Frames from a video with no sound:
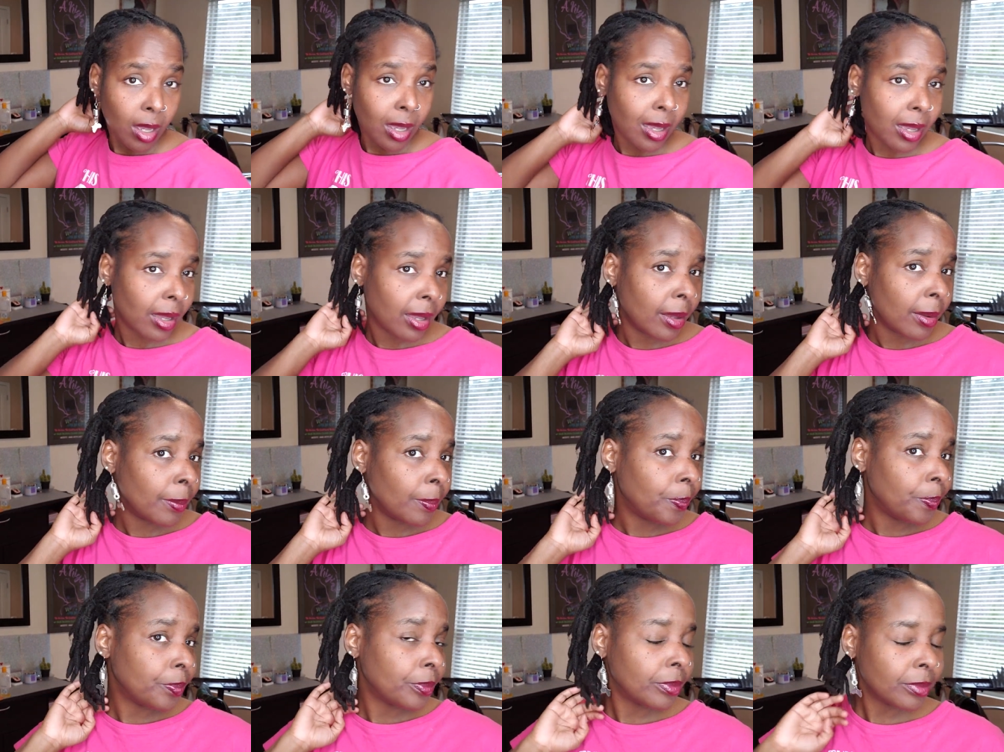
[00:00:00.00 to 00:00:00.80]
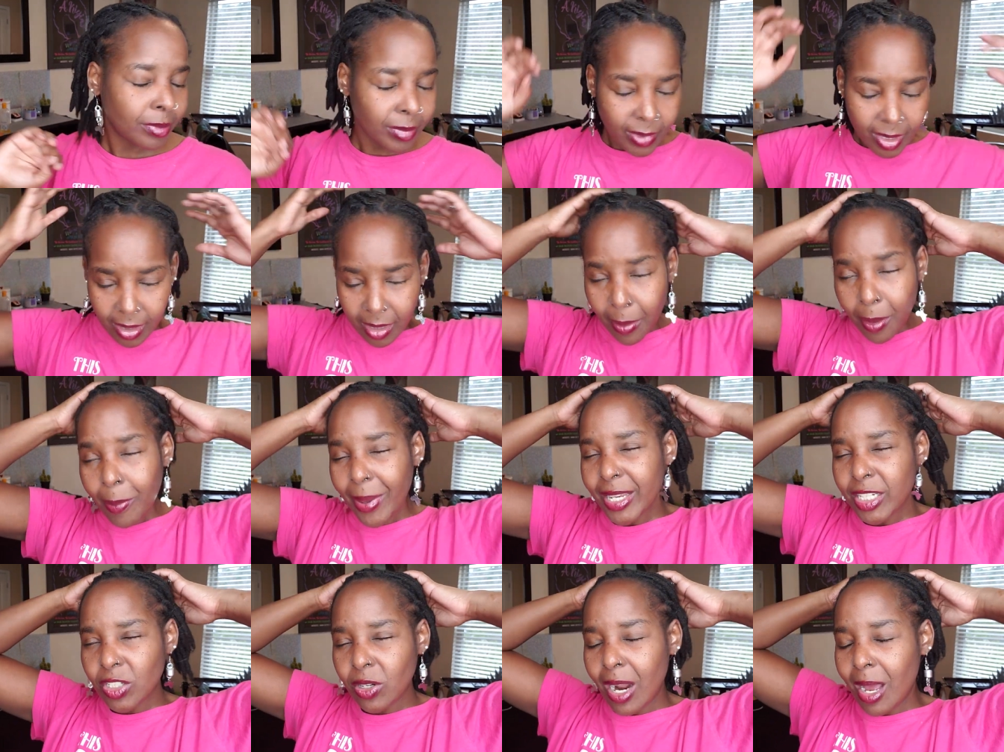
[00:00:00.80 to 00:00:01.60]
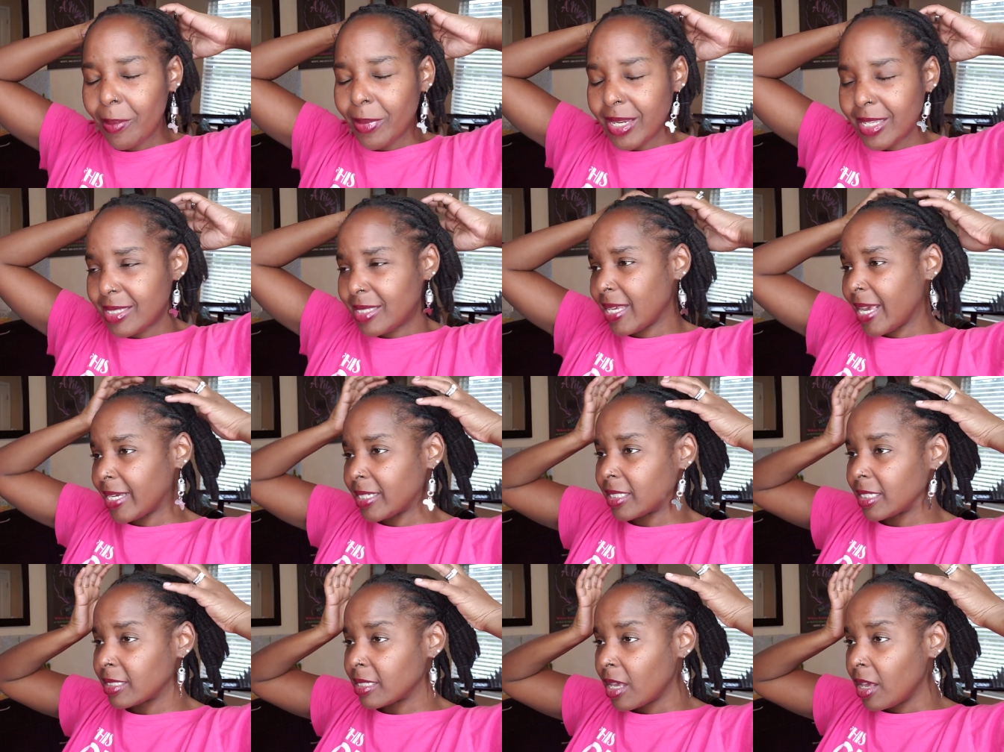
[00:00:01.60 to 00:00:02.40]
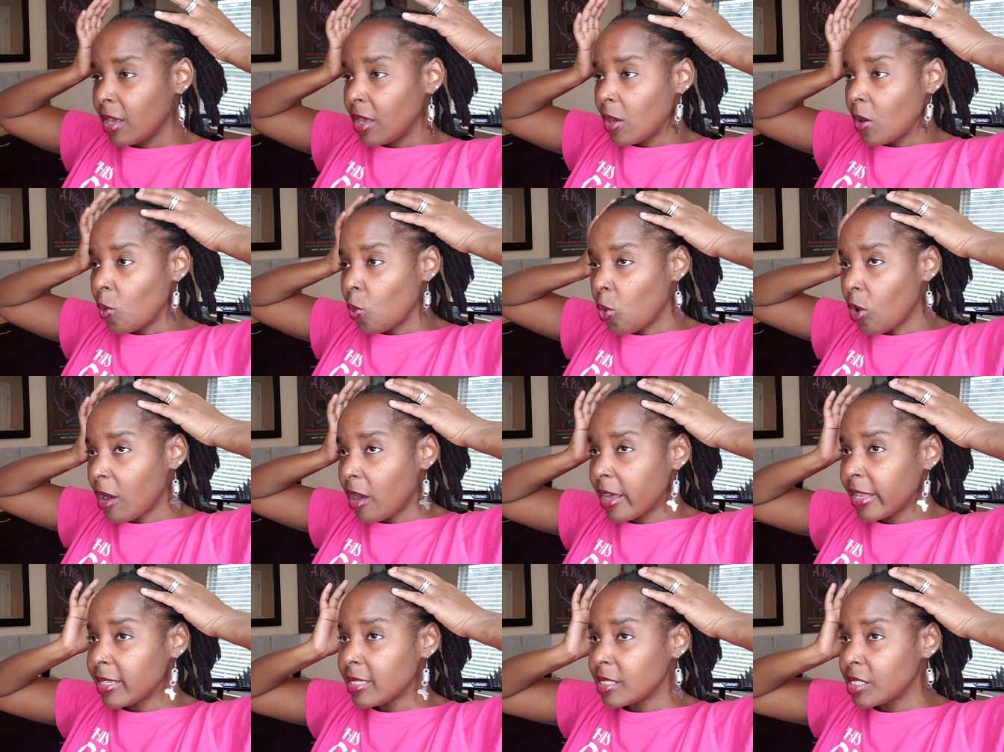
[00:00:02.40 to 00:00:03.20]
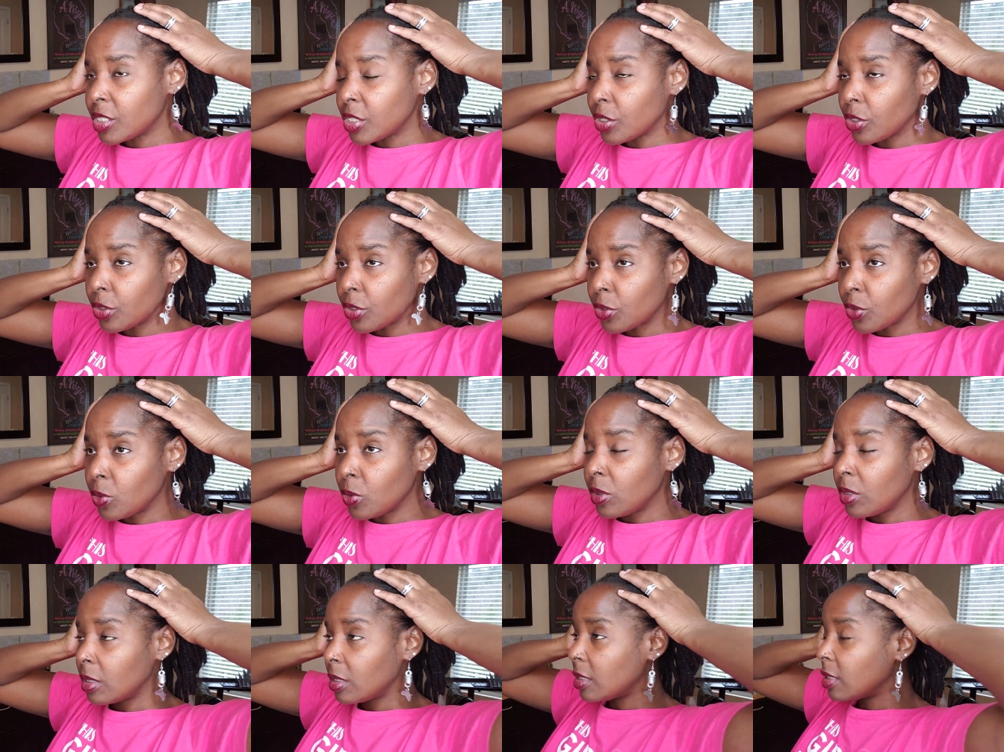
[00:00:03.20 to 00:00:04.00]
um, let me make sure how many sections. One, two,